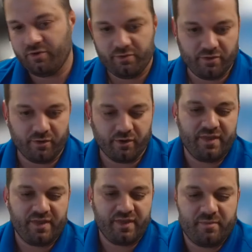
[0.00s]
or New
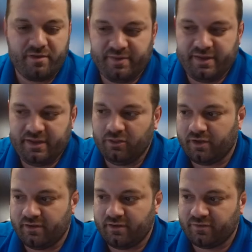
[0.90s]
York, they might be
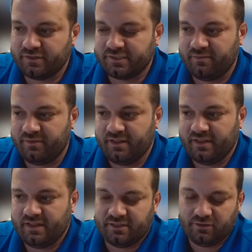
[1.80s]
looking for
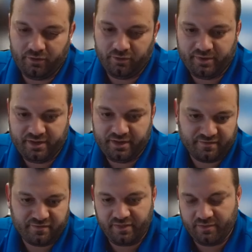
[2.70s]
something that's a little
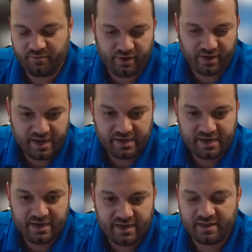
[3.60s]
bit different than what I
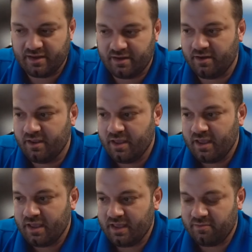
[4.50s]
need
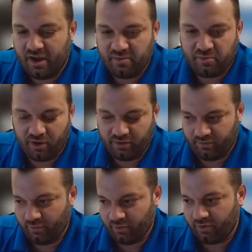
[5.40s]
in my
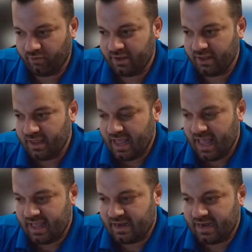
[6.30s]
part of the world.
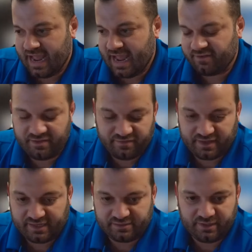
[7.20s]
And having
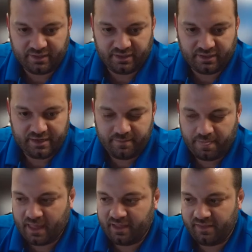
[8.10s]
the flexibility
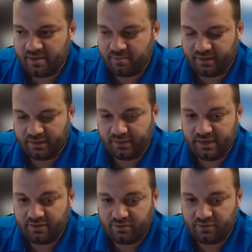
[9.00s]
and the
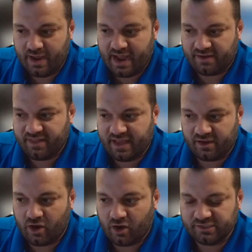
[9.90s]
ability to have
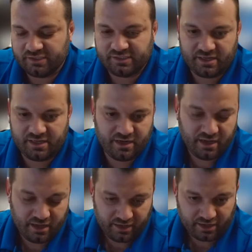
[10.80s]
that constant
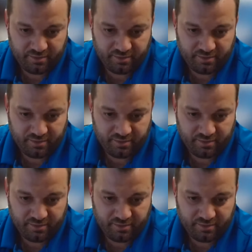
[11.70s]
